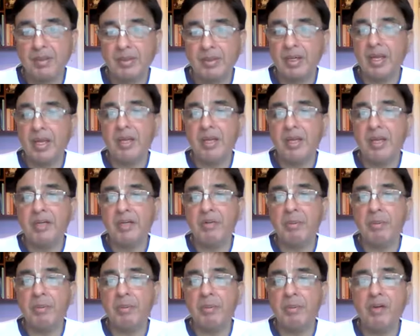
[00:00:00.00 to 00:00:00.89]
cannot
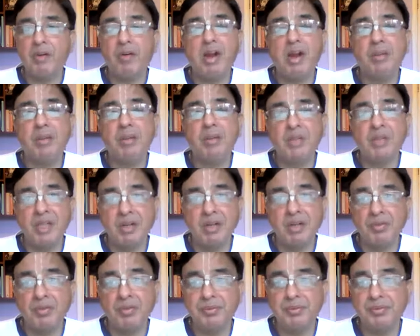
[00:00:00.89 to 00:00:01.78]
even purify
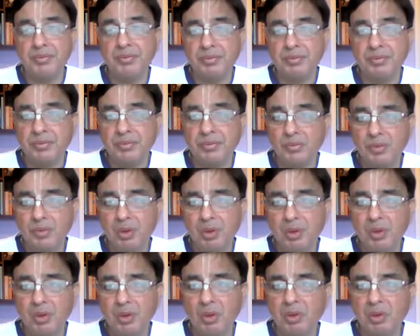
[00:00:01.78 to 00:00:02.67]
himself,
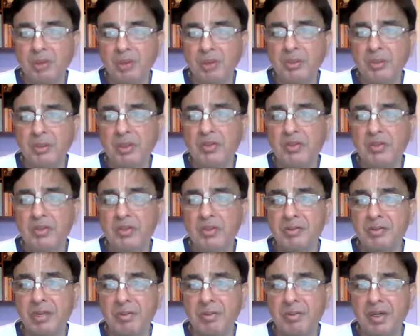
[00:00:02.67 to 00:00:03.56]
not to speak of his
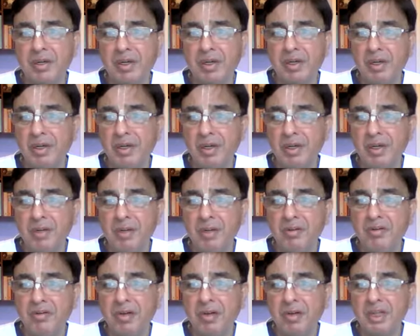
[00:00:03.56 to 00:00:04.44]
family.
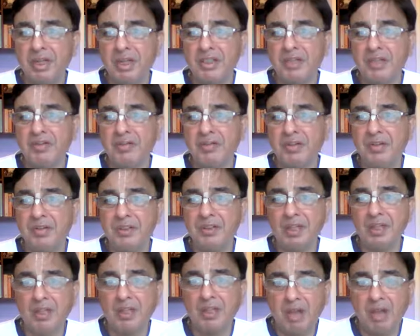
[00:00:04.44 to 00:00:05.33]
Whereas if a
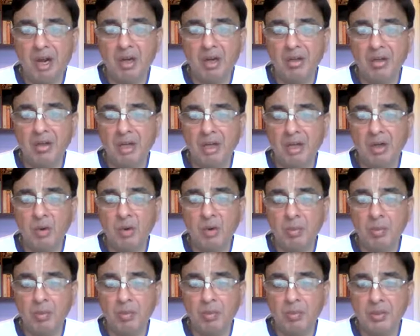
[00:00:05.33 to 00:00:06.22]
Chandal, a
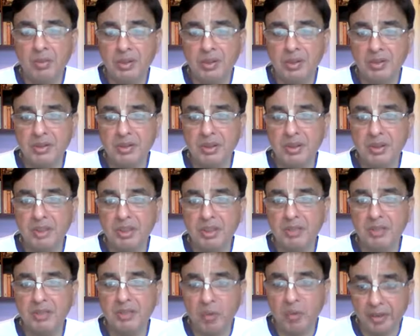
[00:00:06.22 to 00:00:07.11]
low-born person, is
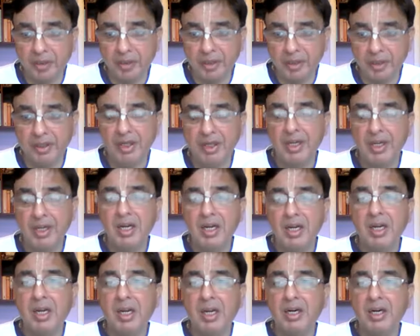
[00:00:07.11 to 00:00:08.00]
devotee
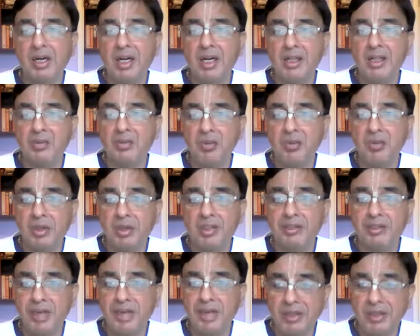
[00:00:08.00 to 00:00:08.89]
and has fully
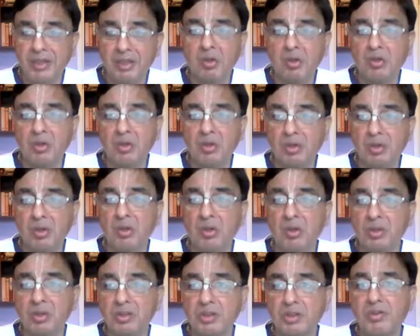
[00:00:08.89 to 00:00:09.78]
surrendered onto the
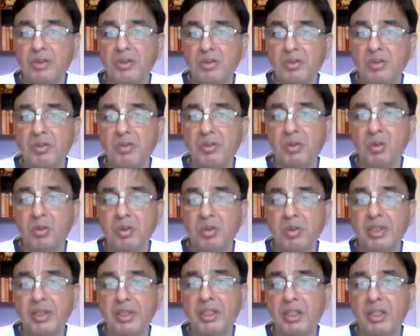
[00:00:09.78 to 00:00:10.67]
lotus feet of the
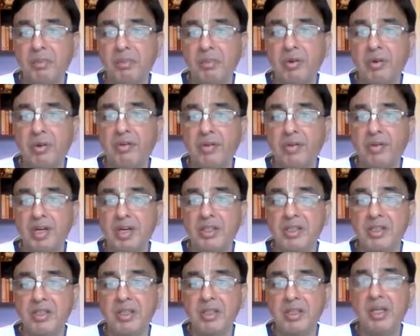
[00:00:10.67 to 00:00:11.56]
Lord, he can purify
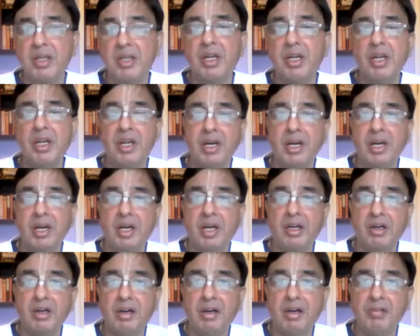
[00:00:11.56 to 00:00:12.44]
his
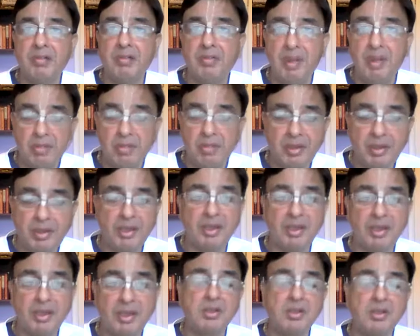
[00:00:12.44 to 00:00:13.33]
entire
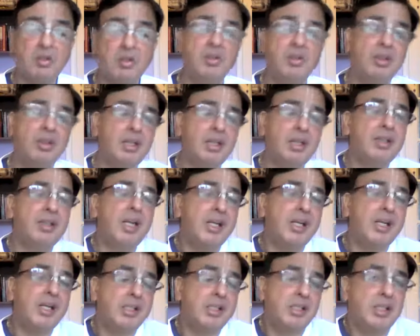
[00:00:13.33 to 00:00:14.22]
family. So
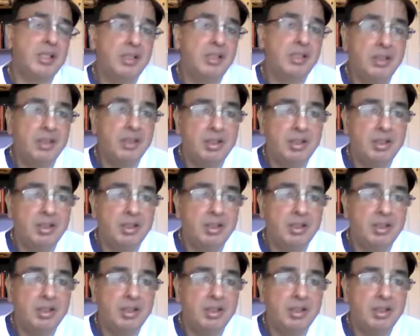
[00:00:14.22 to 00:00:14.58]
that is the